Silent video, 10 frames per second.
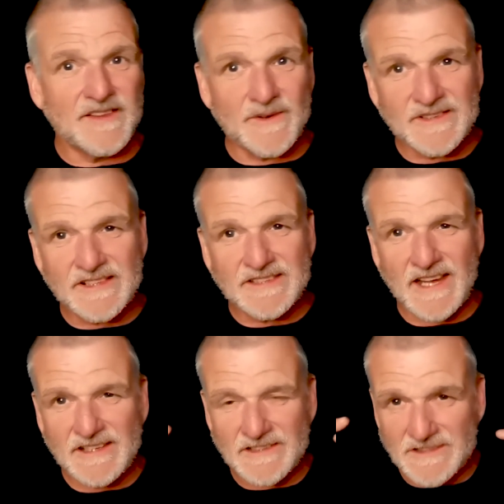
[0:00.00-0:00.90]
there is a
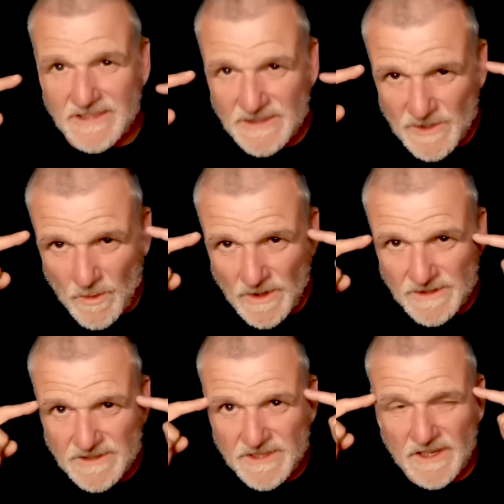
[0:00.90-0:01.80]
tendency to
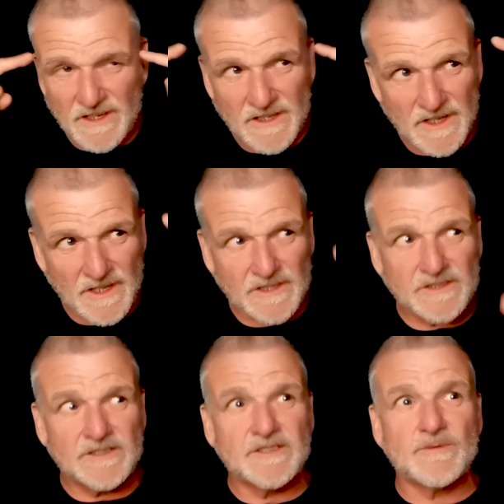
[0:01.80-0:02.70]
want to
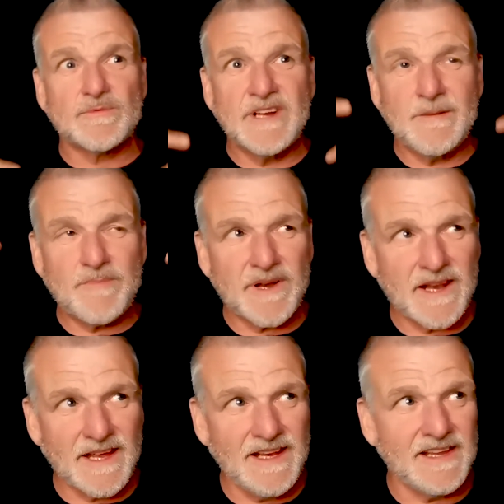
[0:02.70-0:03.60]

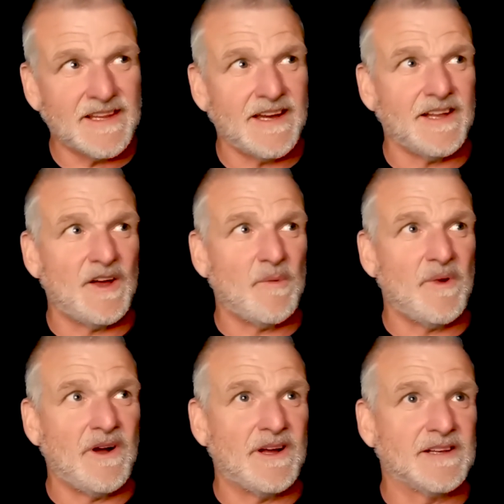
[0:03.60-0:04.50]
replay that in our
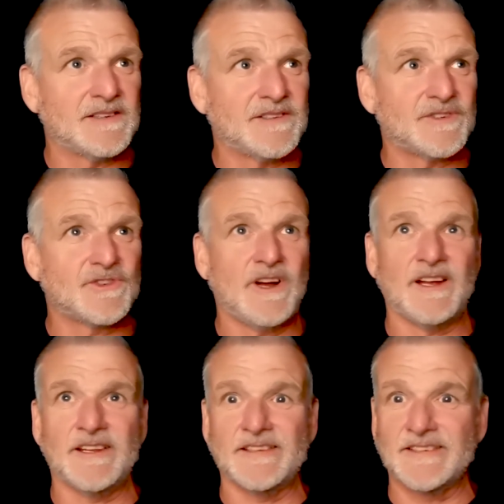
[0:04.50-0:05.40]
minds, to
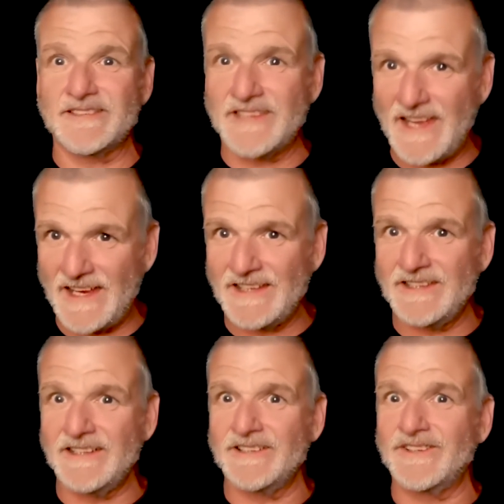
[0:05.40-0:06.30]
try and
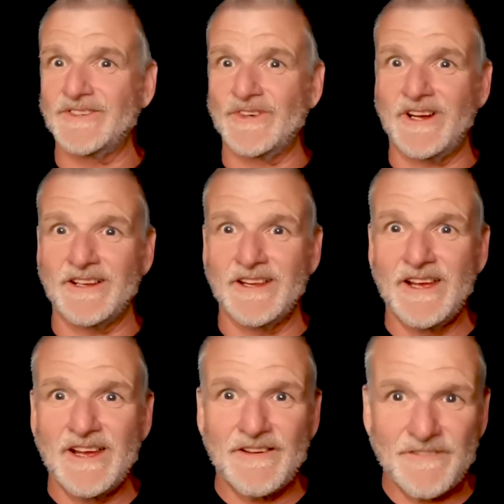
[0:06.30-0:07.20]
understand it, to try and
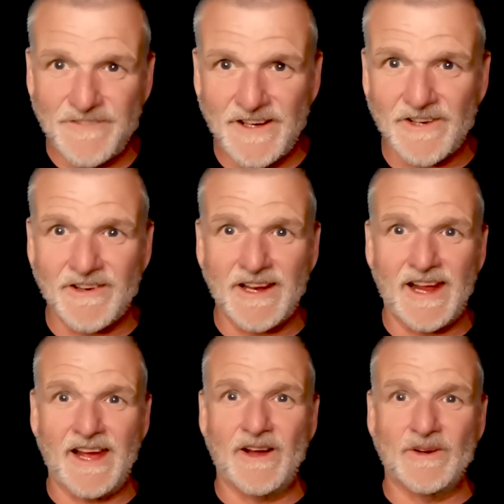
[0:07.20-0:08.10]
figure it
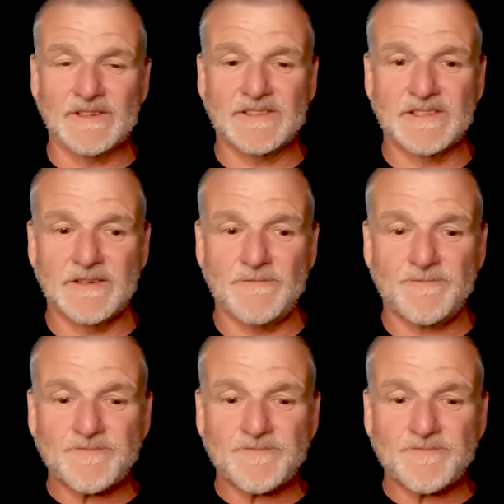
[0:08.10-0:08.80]
out.